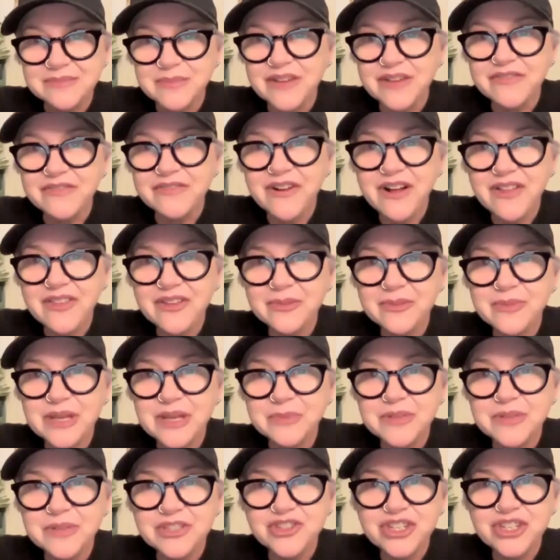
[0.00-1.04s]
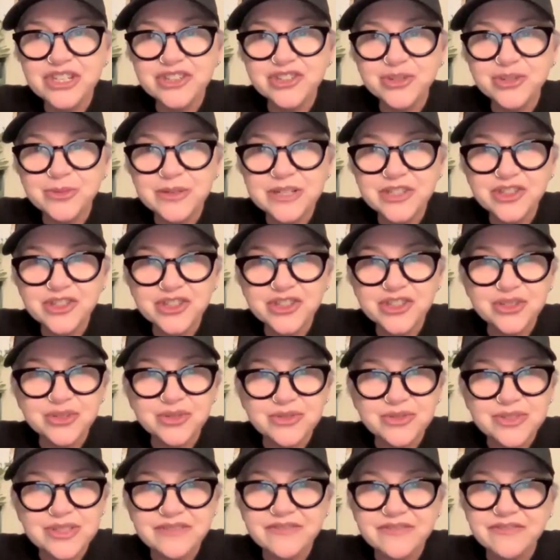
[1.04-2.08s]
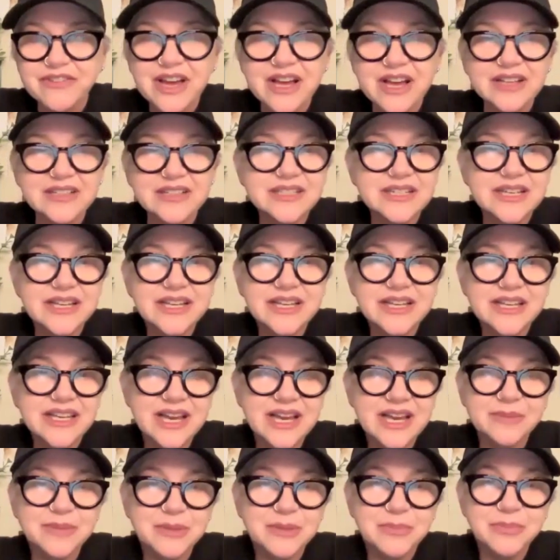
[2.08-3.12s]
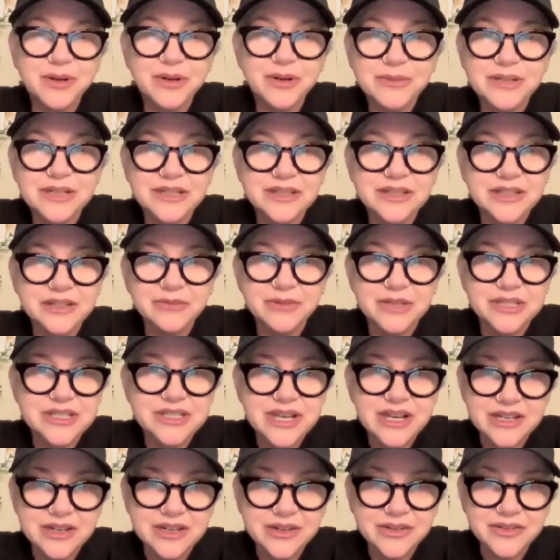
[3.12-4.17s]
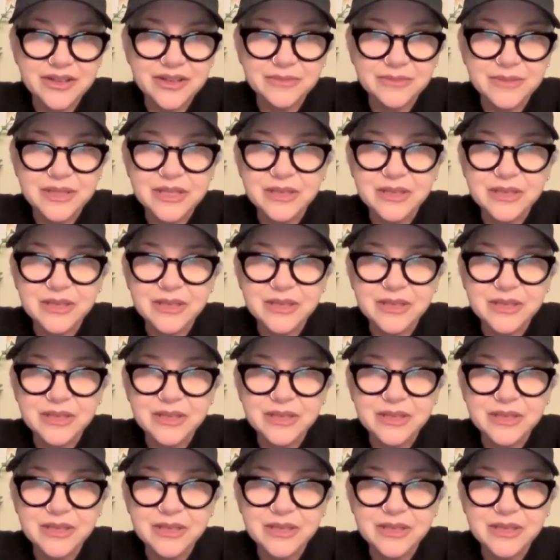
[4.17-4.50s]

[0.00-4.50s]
My father made me change my shoes. In fact, he had me permanently retire them.